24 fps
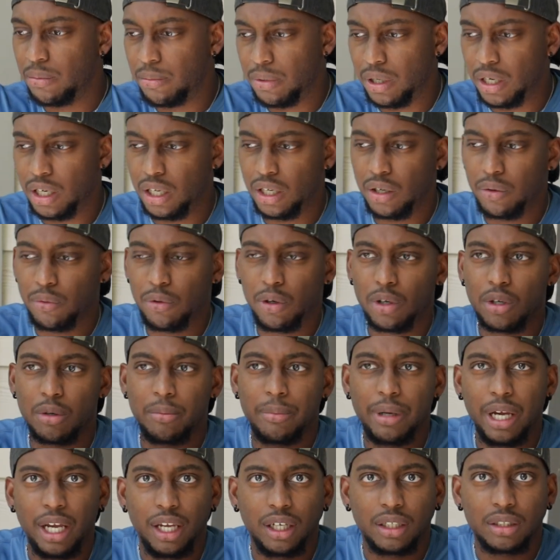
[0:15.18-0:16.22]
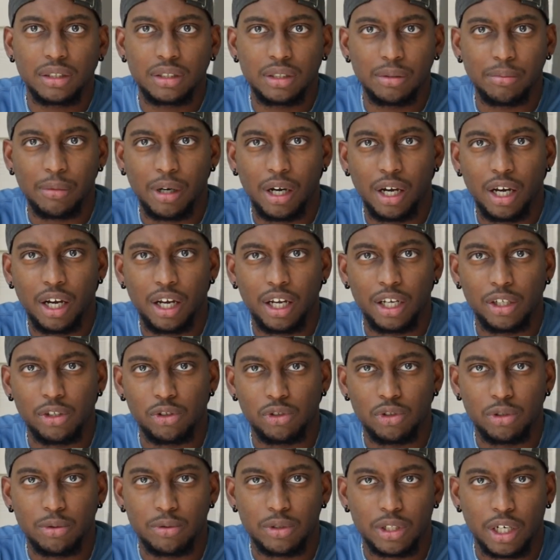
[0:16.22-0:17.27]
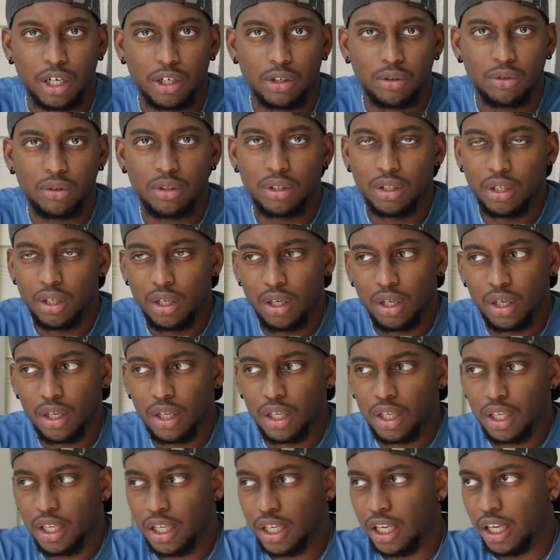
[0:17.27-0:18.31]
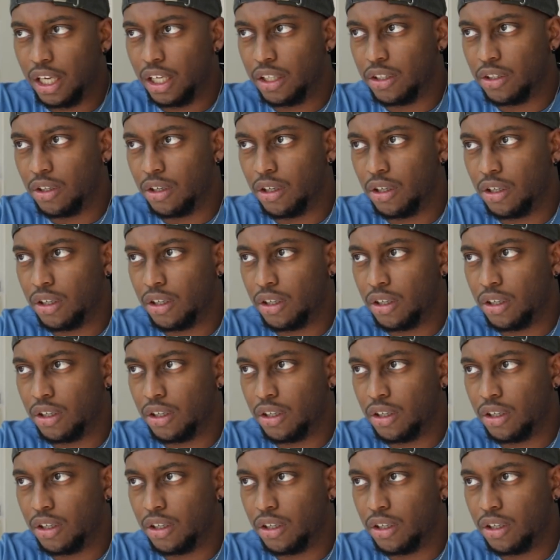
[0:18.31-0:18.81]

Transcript: But welcome back to my YouTube channel, and